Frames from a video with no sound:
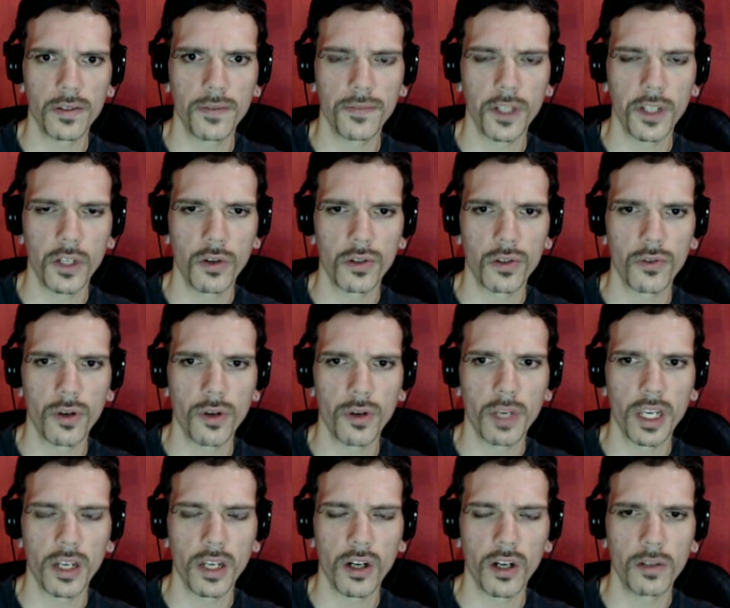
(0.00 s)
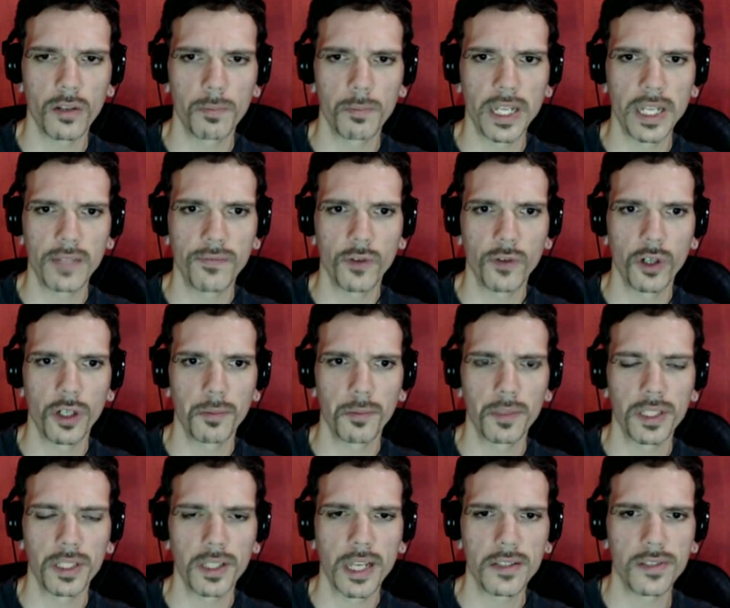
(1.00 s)
video streaming in all
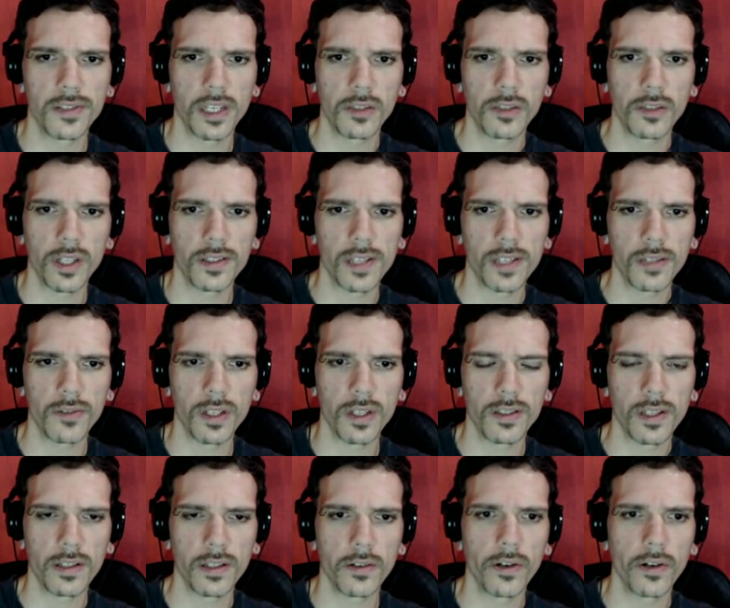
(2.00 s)
platforms, etc, etc, etc.